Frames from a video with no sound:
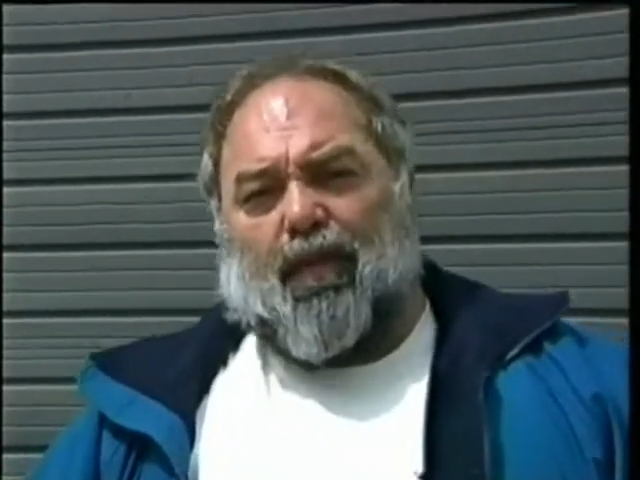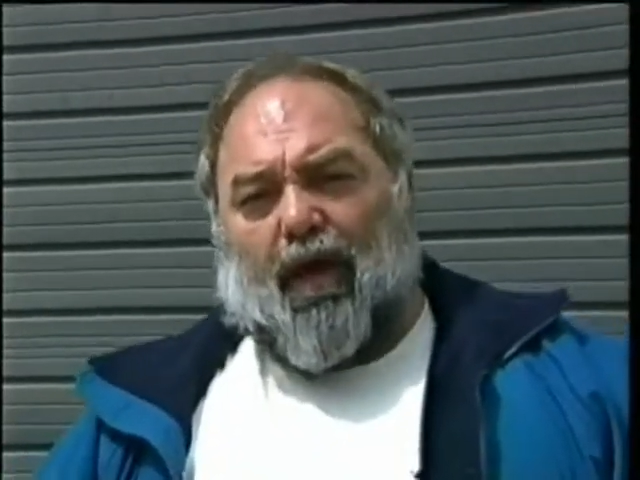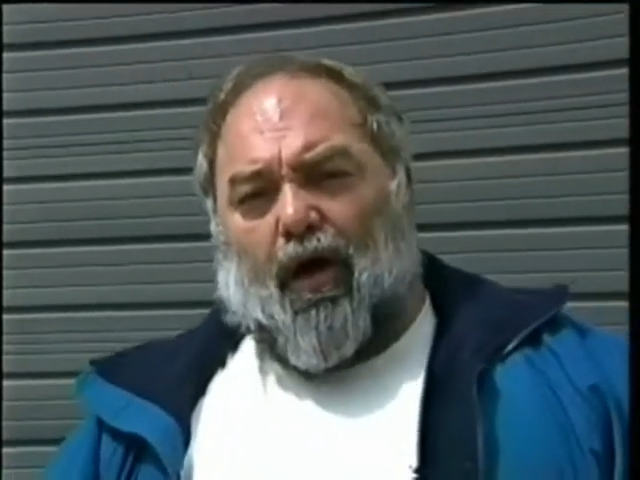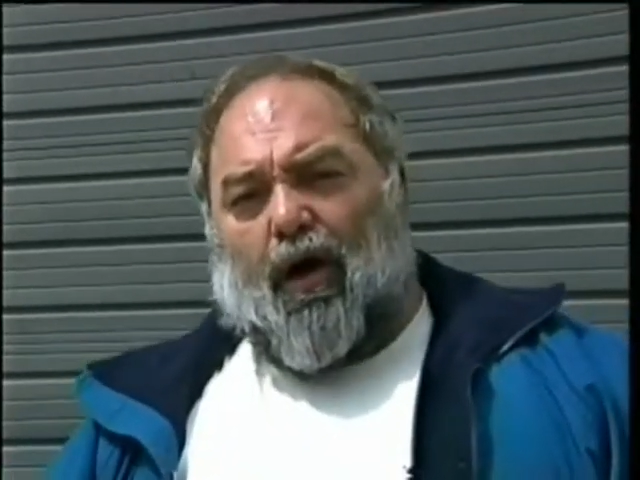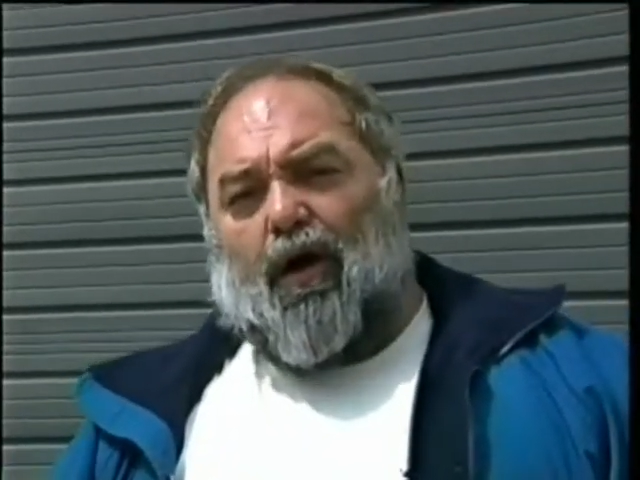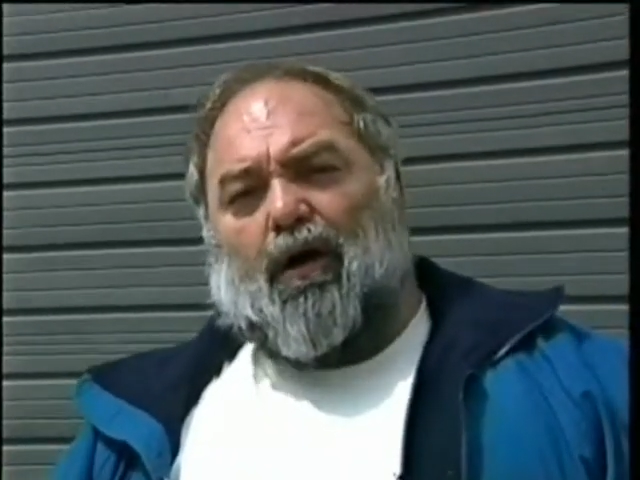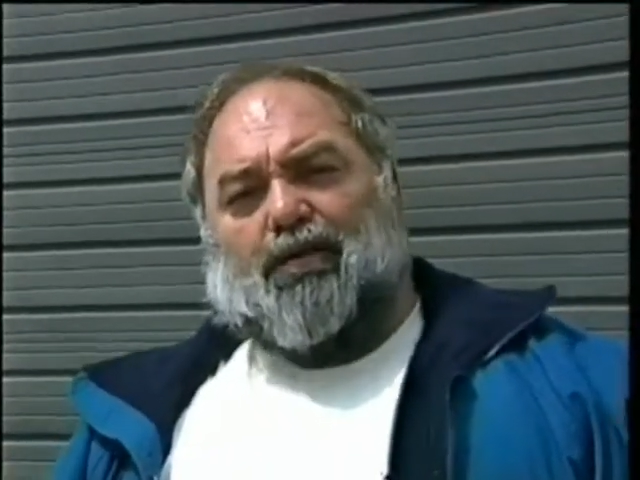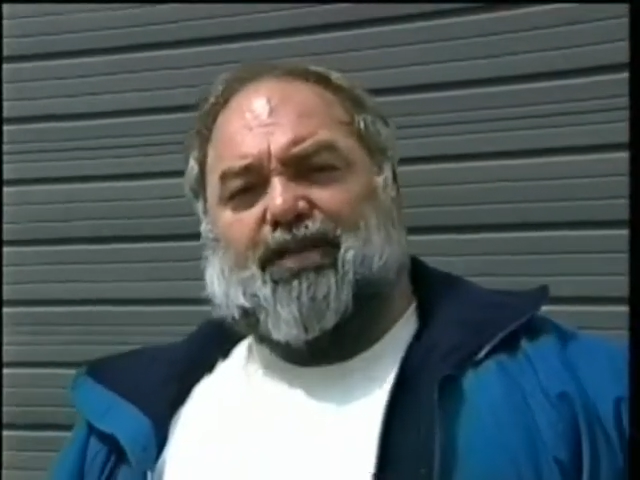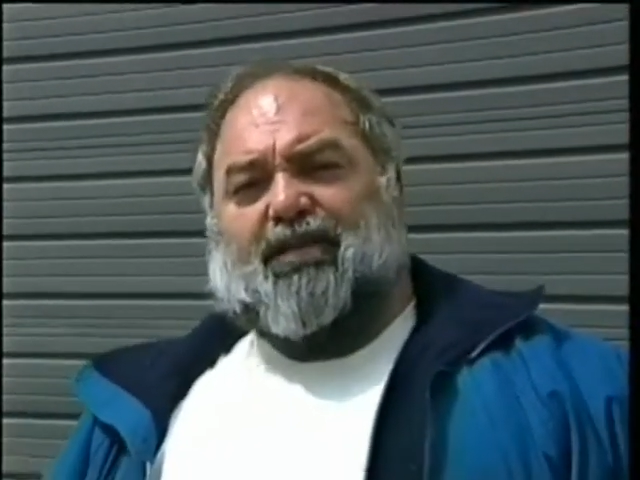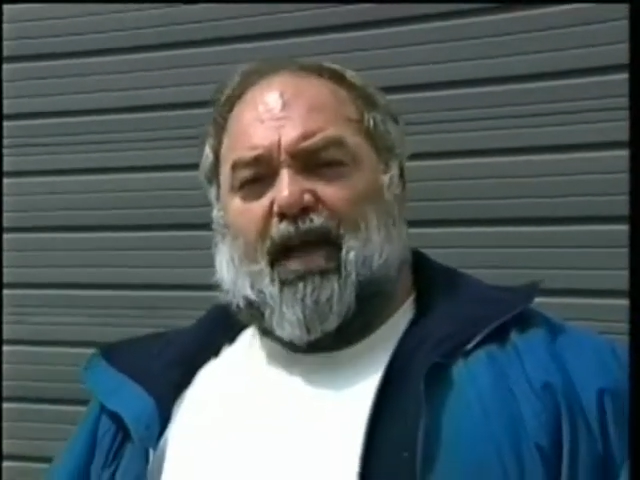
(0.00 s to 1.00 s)
they
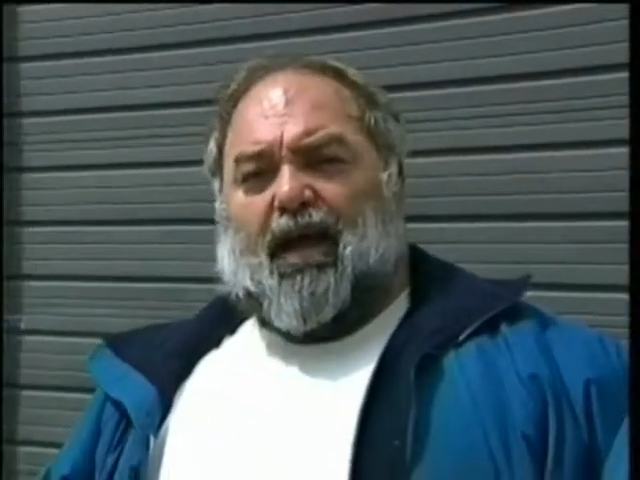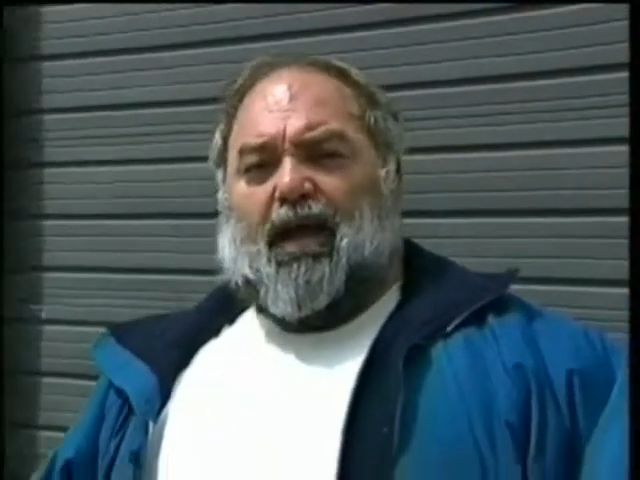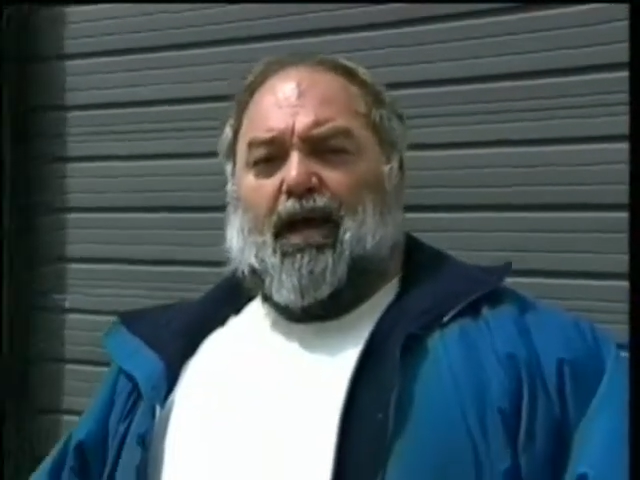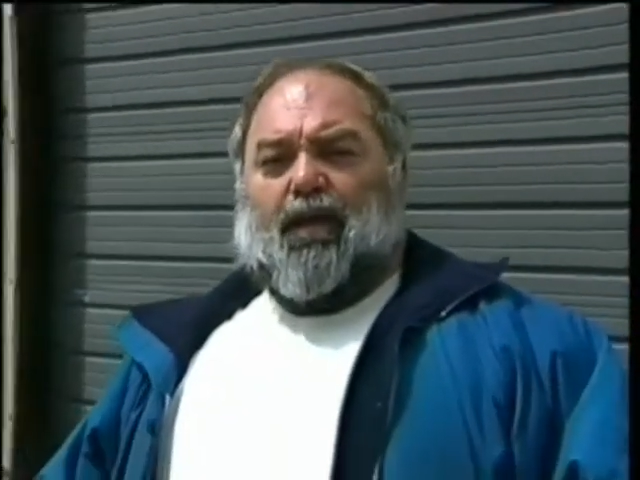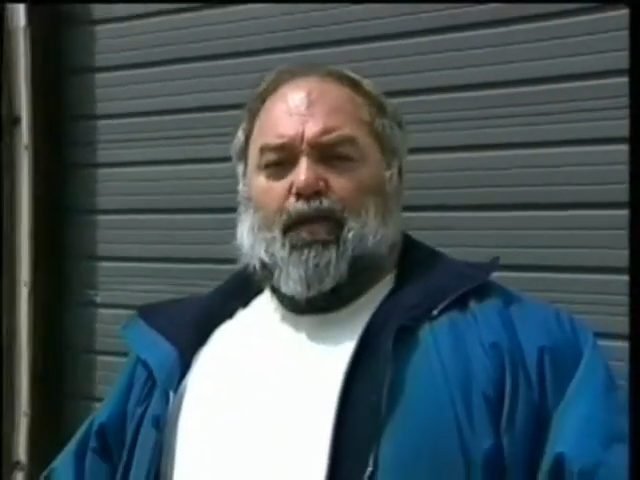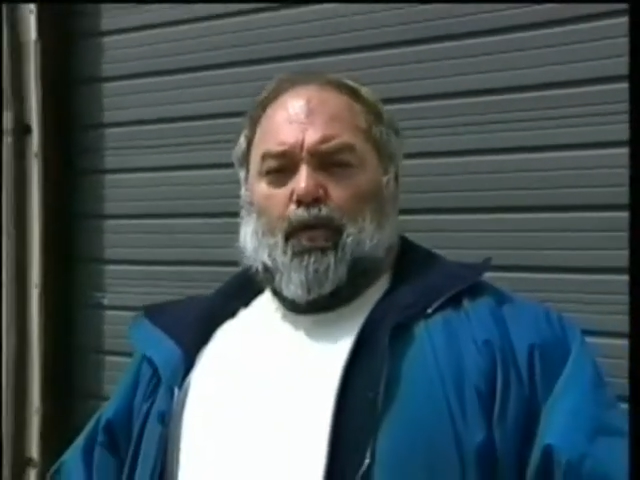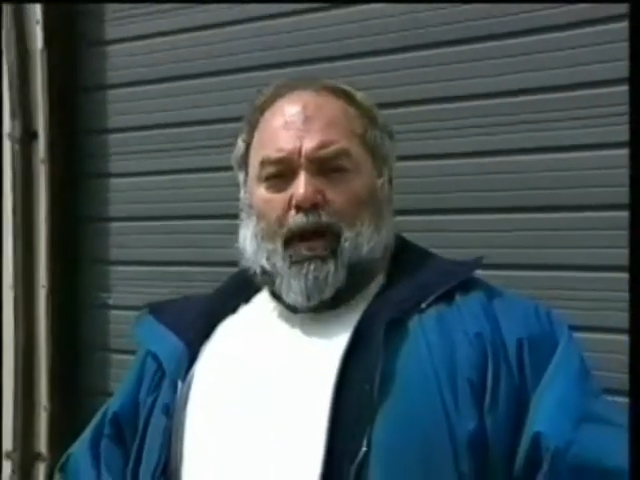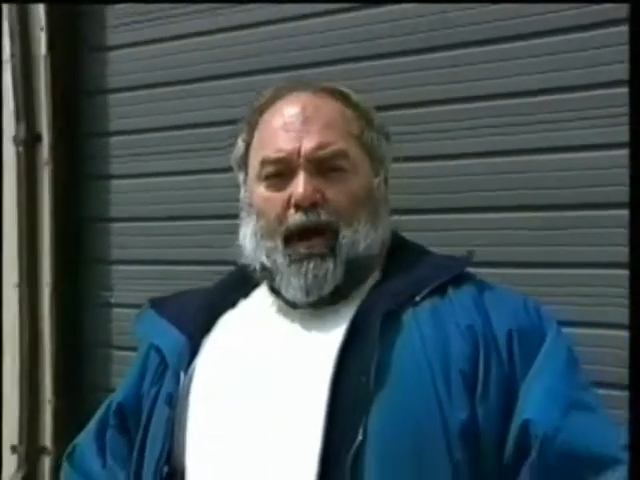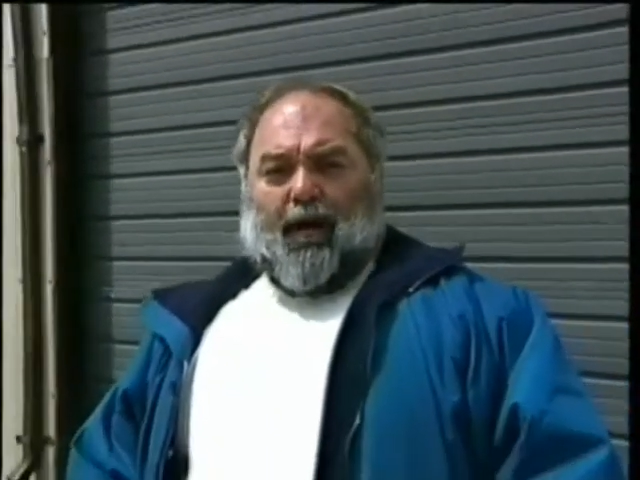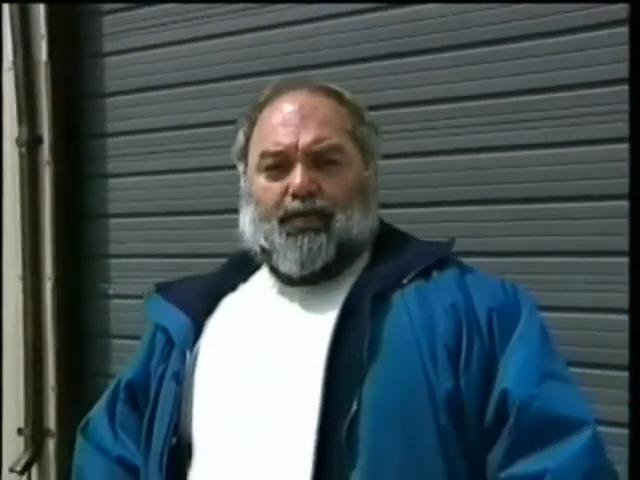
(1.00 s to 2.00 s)
all stay in the
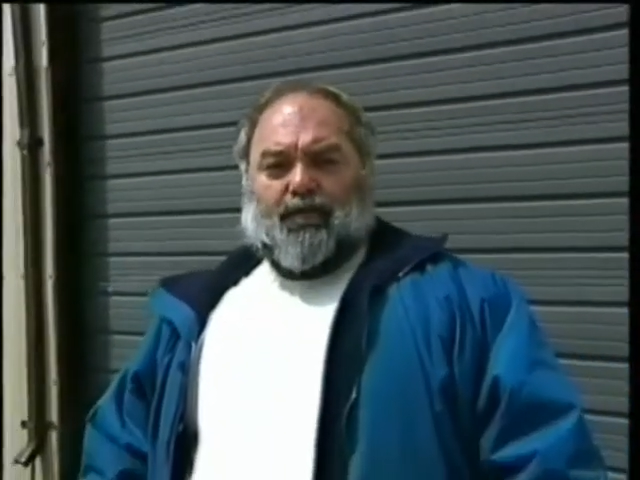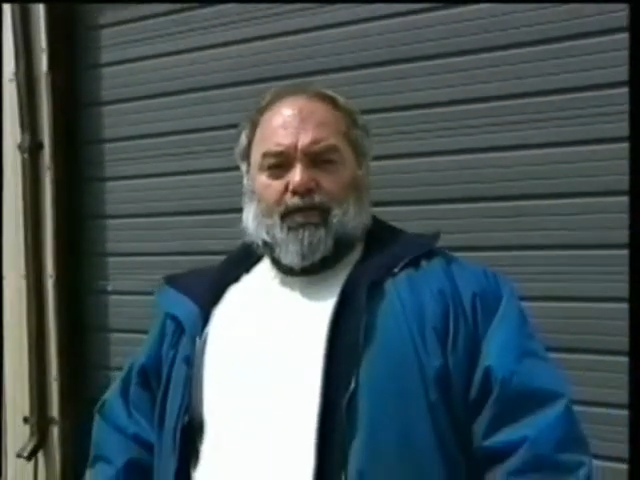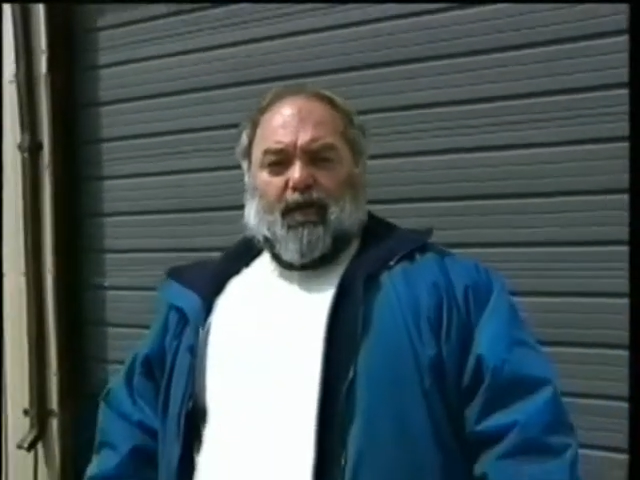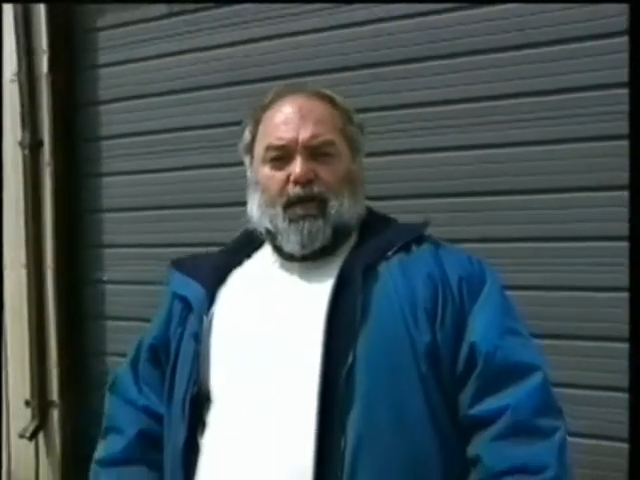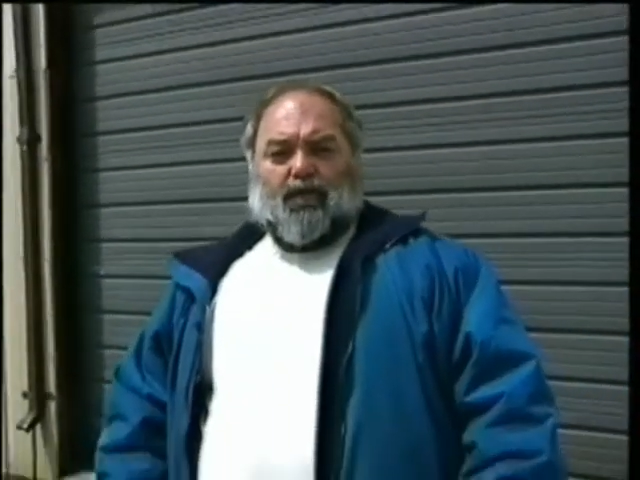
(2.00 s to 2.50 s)
rafts.